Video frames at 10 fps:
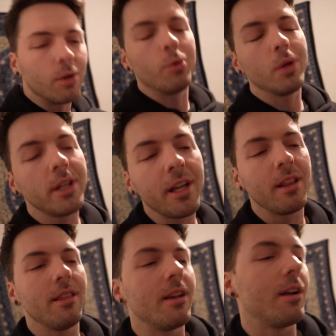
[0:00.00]
We're
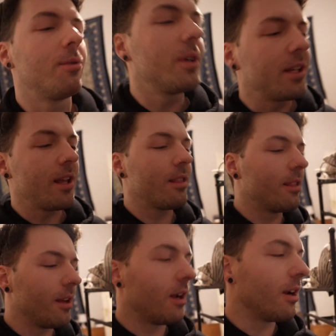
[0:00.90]
getting
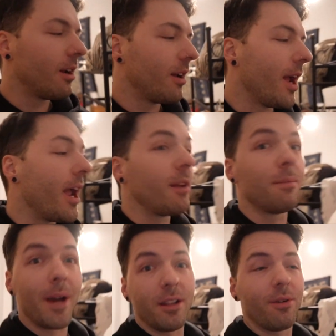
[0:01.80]
there.
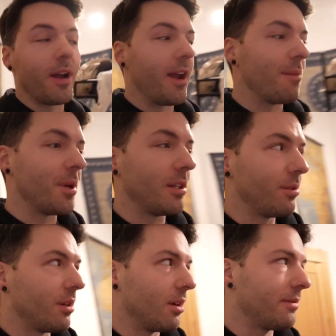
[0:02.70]
And by the way, I'm not
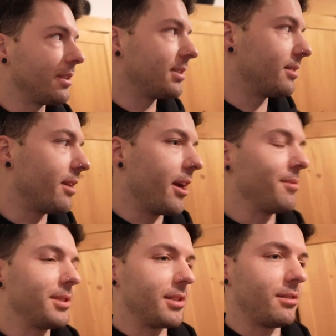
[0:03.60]
doing all of this today.
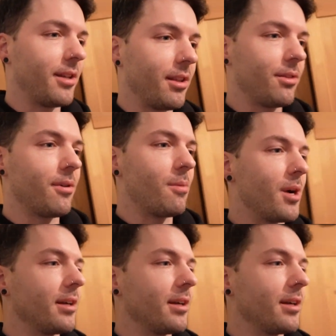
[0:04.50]
I'm just gonna like throw my